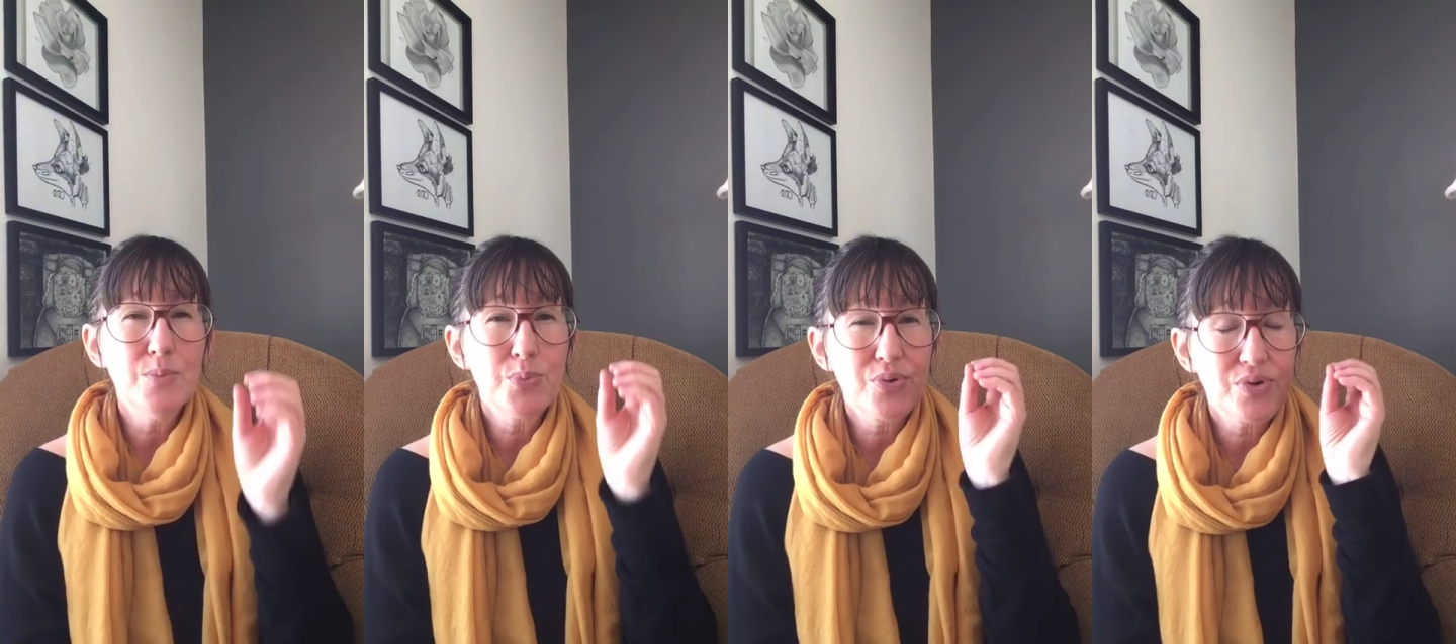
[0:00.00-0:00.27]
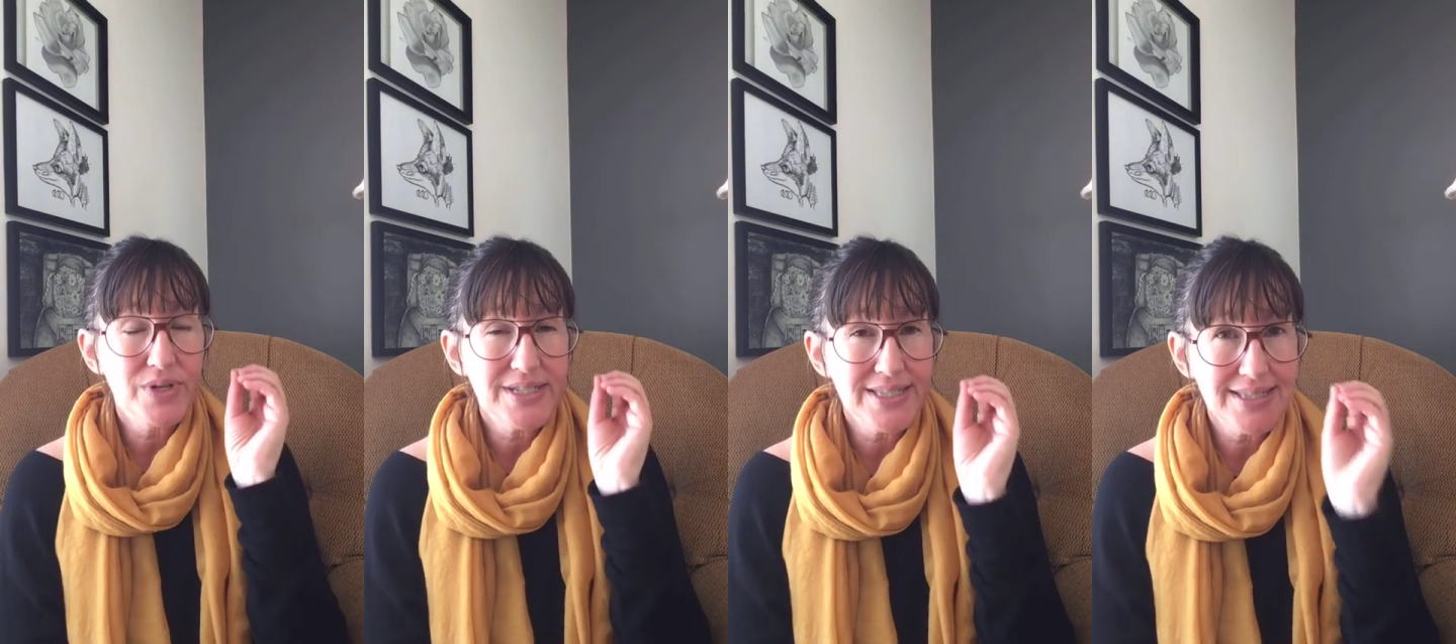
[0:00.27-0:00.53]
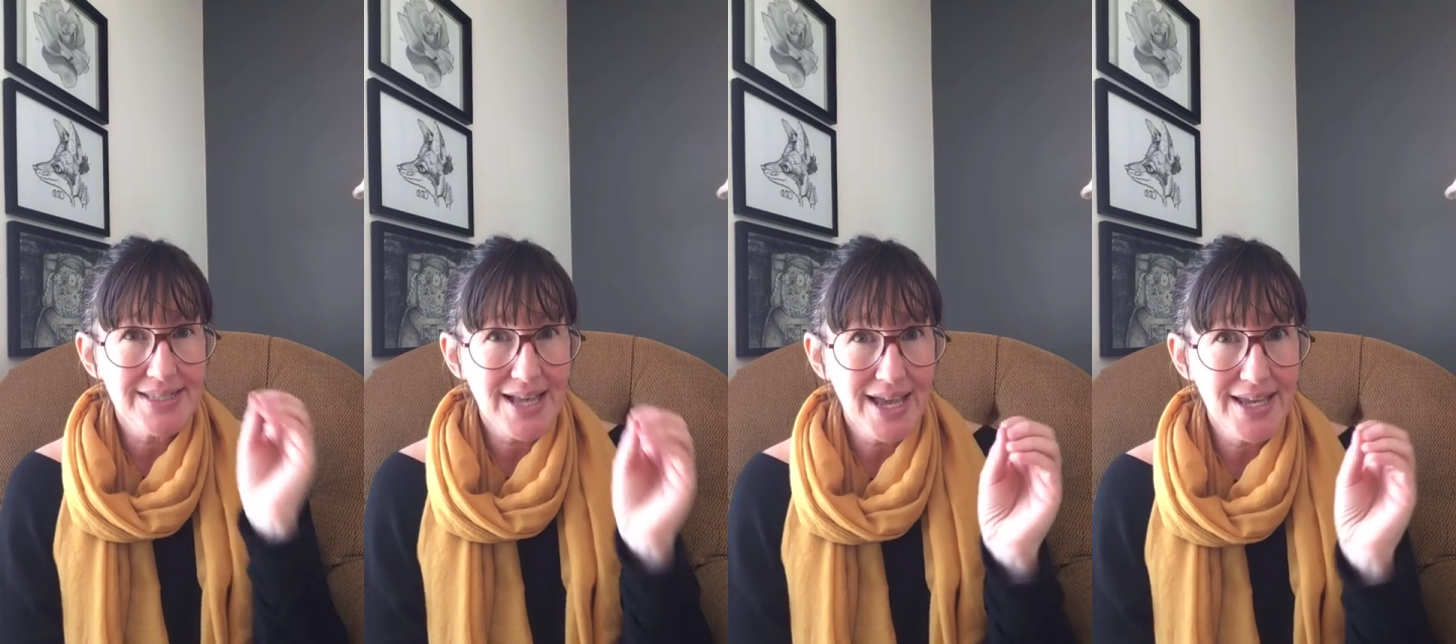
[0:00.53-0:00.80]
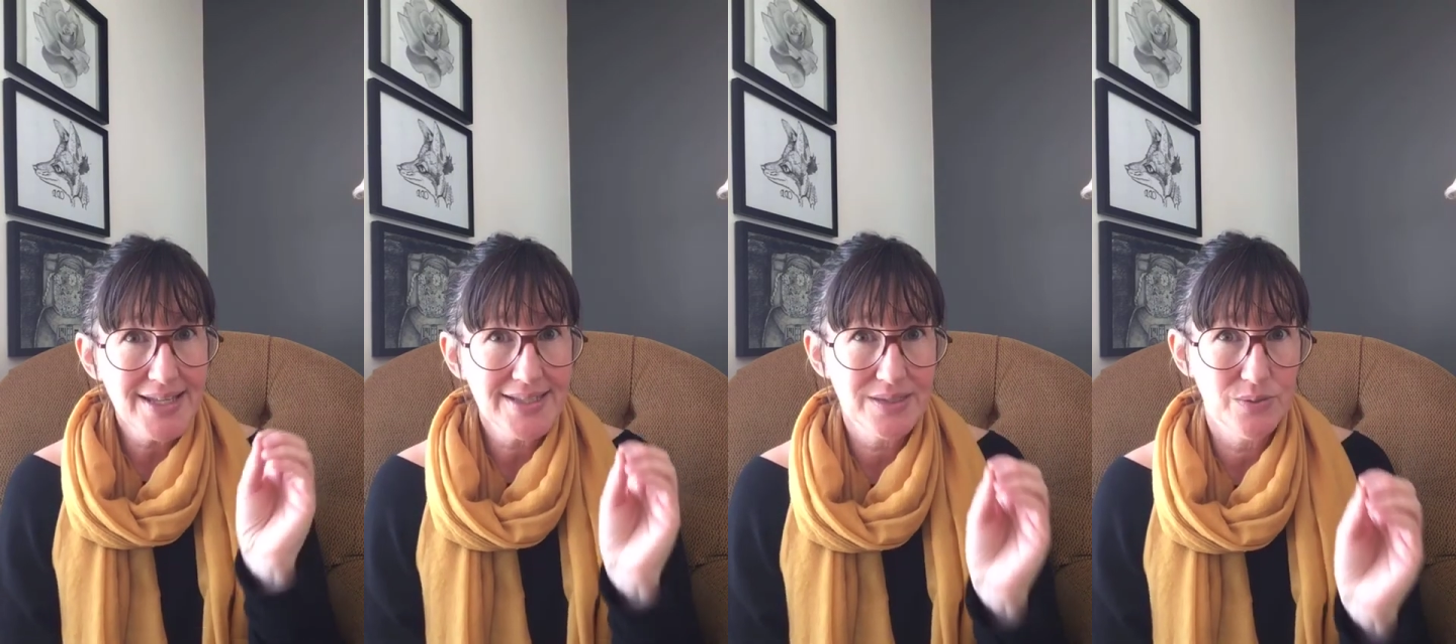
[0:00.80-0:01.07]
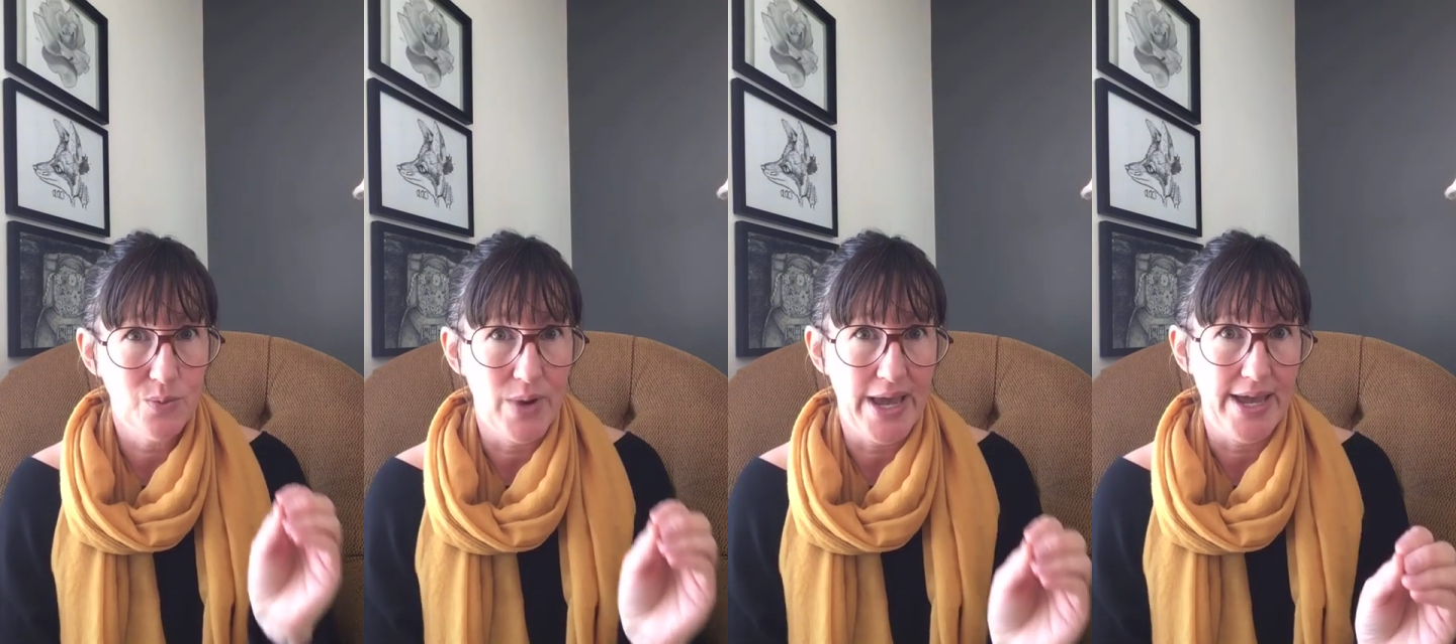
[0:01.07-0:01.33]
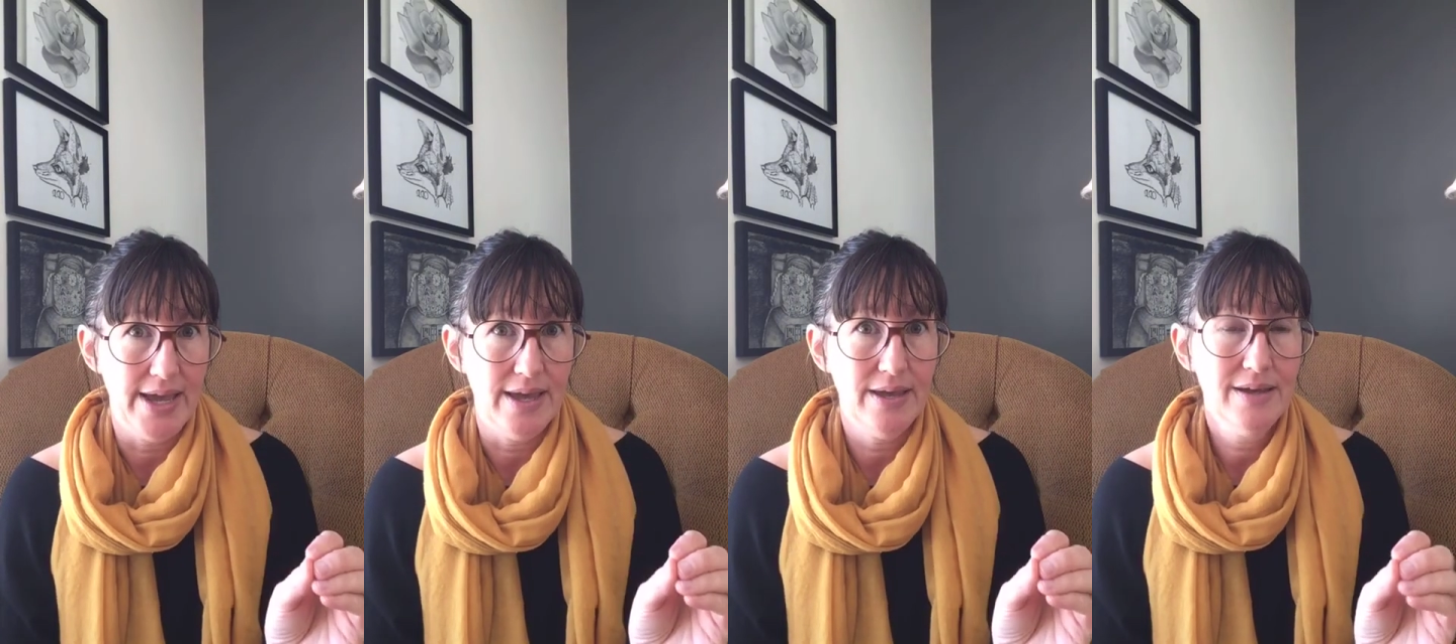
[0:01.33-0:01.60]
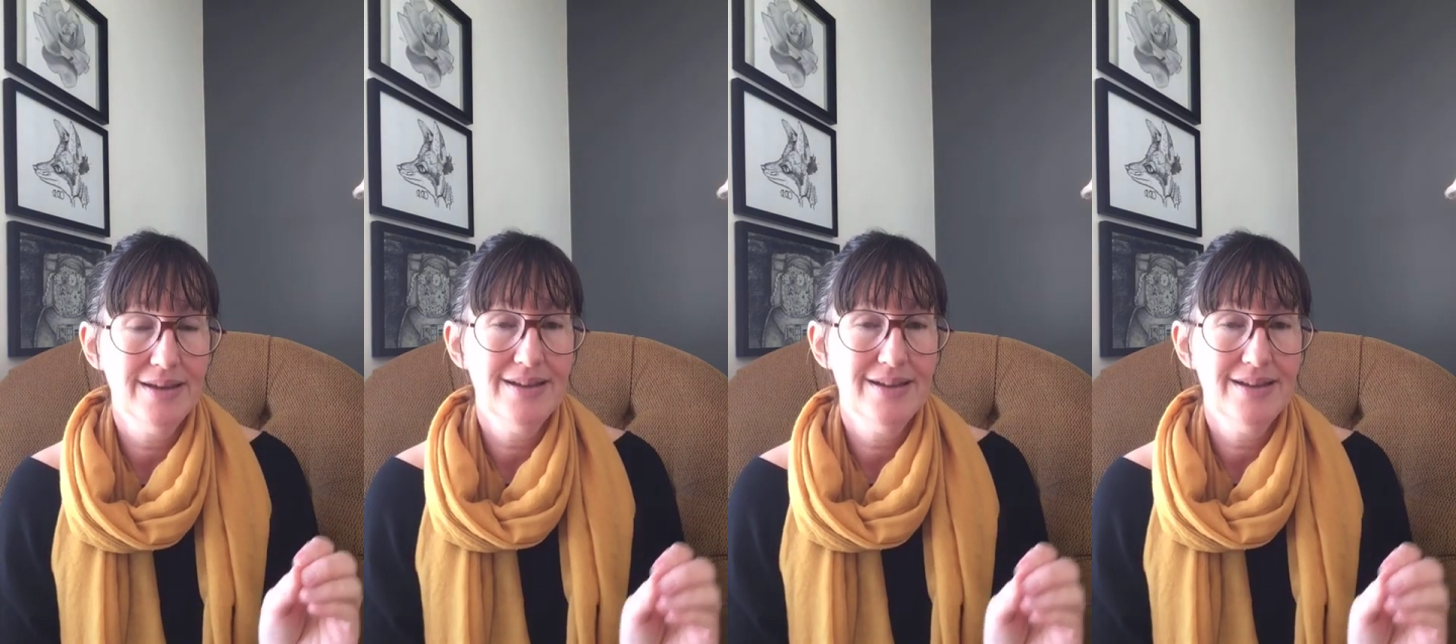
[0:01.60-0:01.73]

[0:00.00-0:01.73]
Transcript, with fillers: precise way?